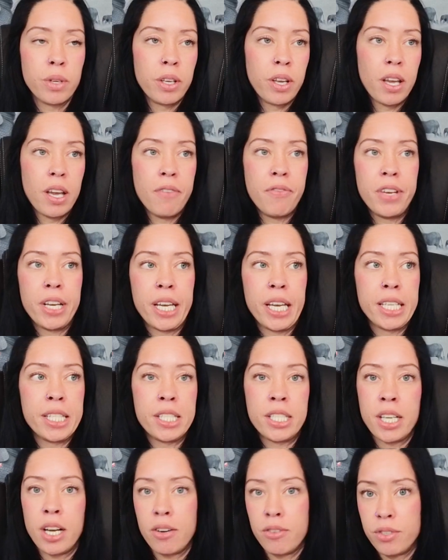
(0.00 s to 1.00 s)
if it gets
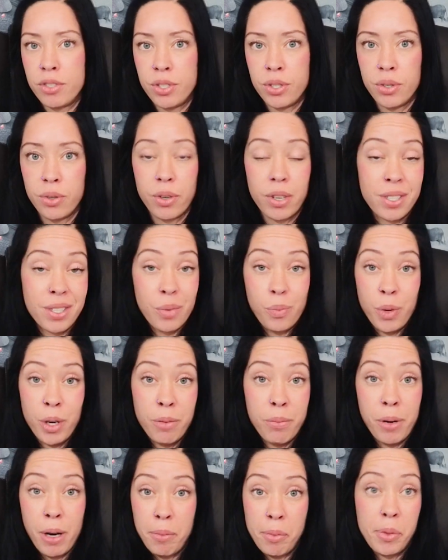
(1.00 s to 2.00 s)
down to, because it will
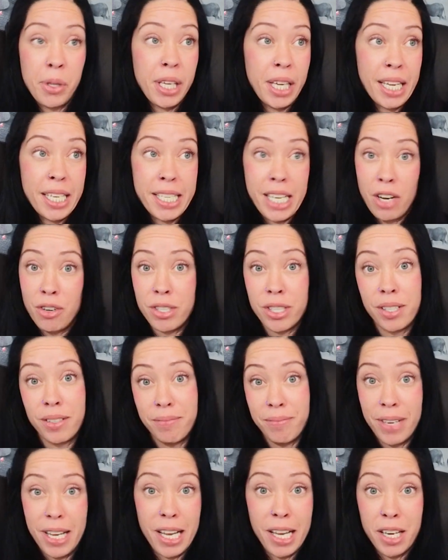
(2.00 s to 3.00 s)
probably get down to
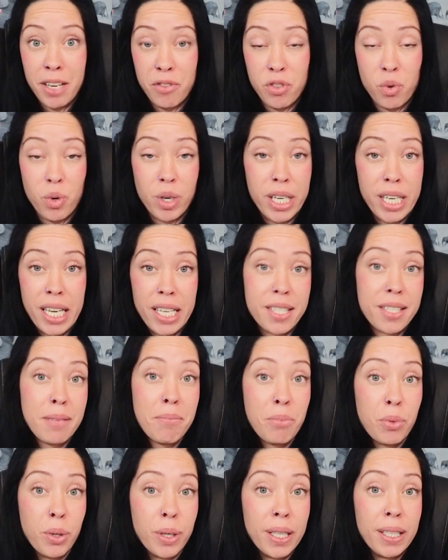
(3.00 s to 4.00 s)
-20 at
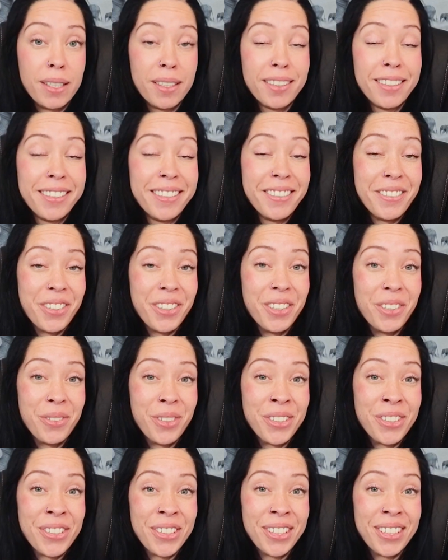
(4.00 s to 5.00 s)
some point during the
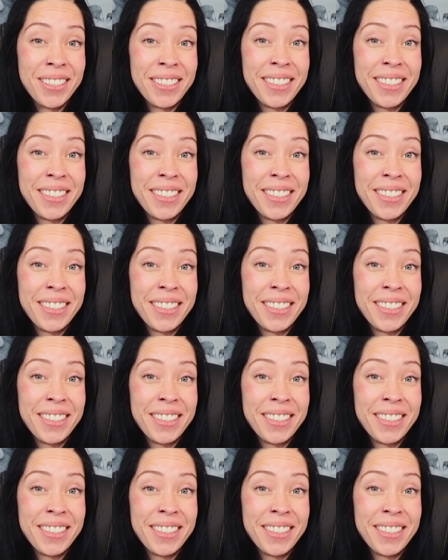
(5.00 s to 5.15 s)
winter,